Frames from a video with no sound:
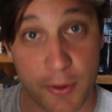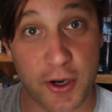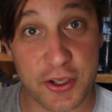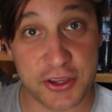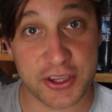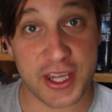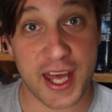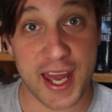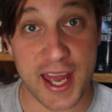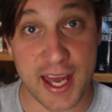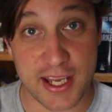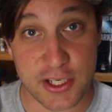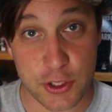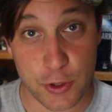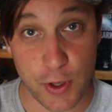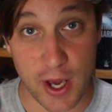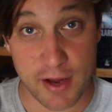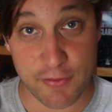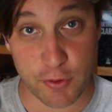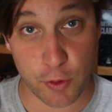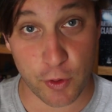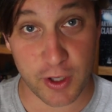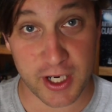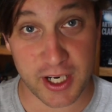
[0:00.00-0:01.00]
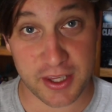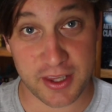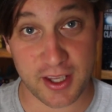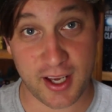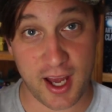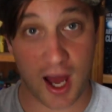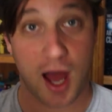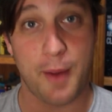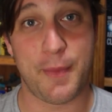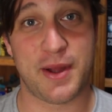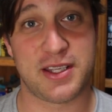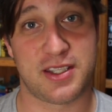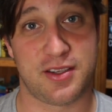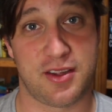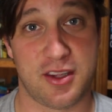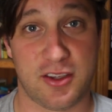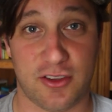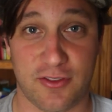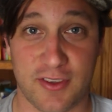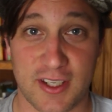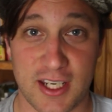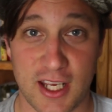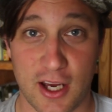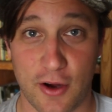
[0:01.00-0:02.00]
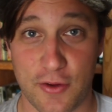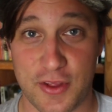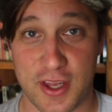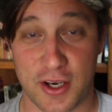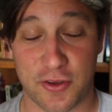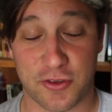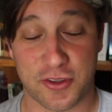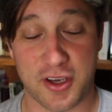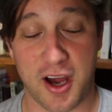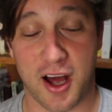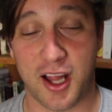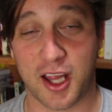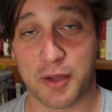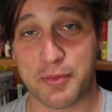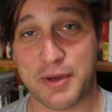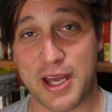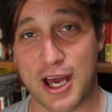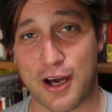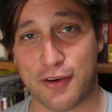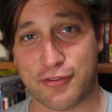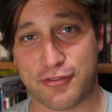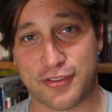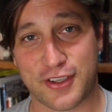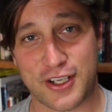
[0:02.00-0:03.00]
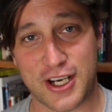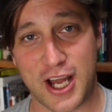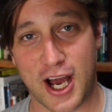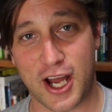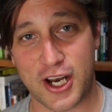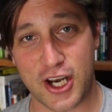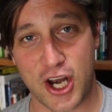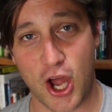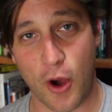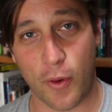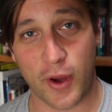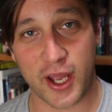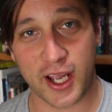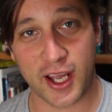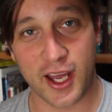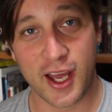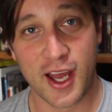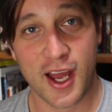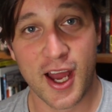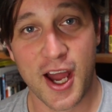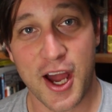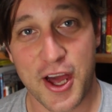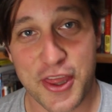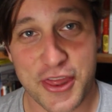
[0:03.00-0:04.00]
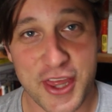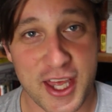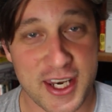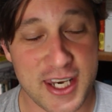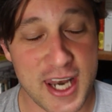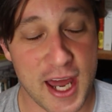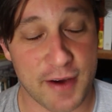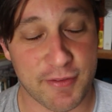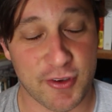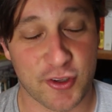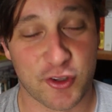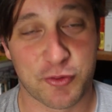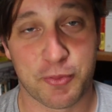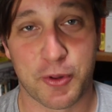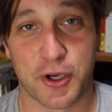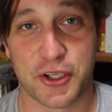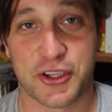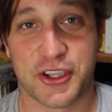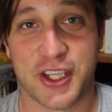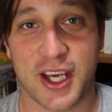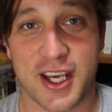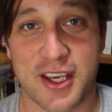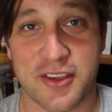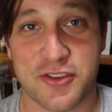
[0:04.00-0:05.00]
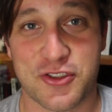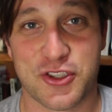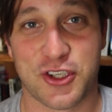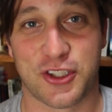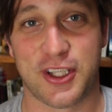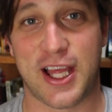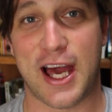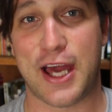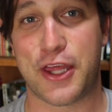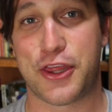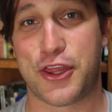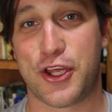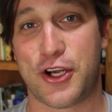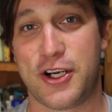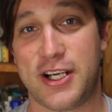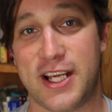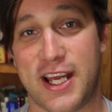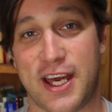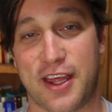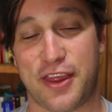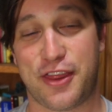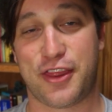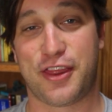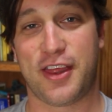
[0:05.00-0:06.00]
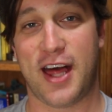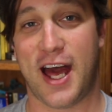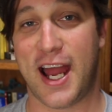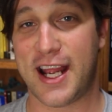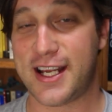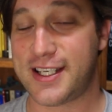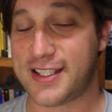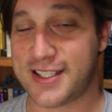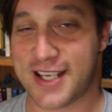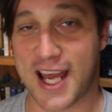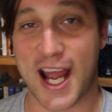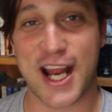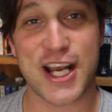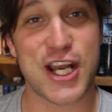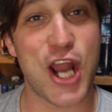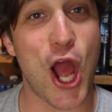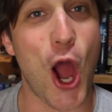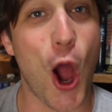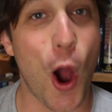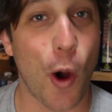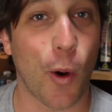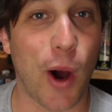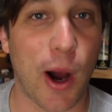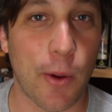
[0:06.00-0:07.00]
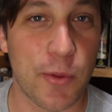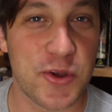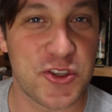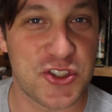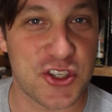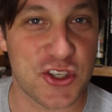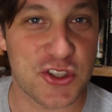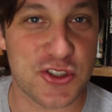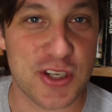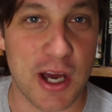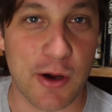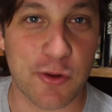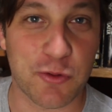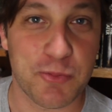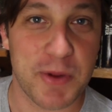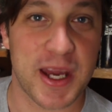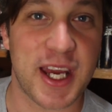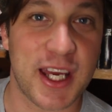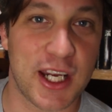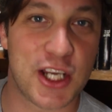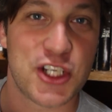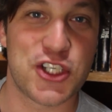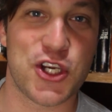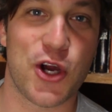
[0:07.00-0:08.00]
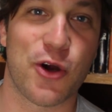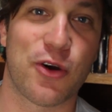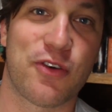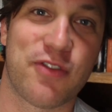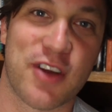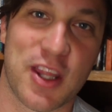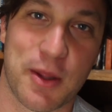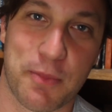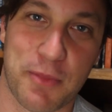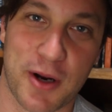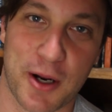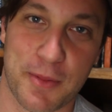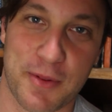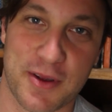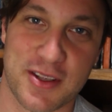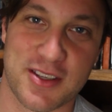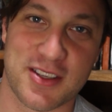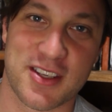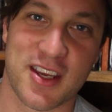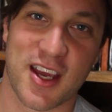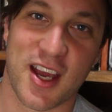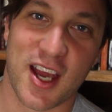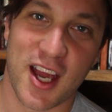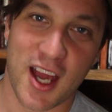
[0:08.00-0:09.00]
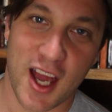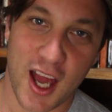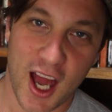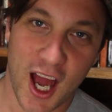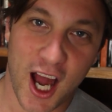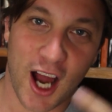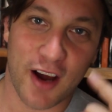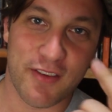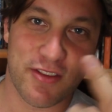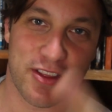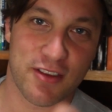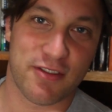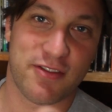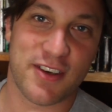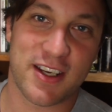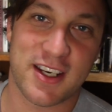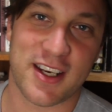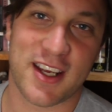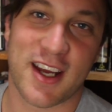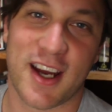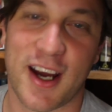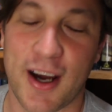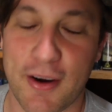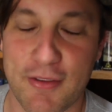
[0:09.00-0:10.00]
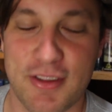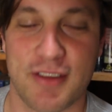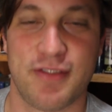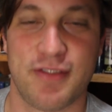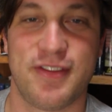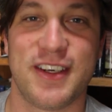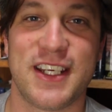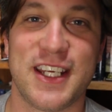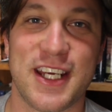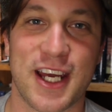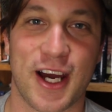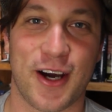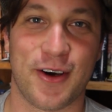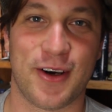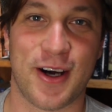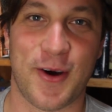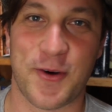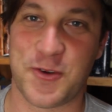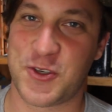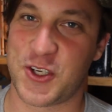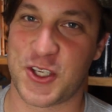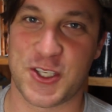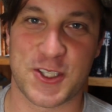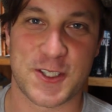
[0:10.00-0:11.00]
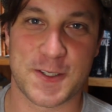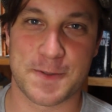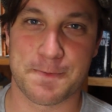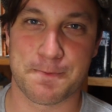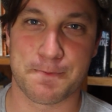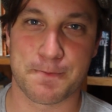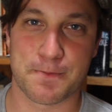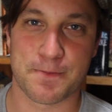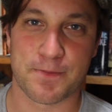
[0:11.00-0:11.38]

birthday, and to everyone in the comments of this video that is calling me out for not knowing that Neville's birthday is July 30th. I, I know, I was just, I was making a joke for the purpose of the vid, of the video. I was just,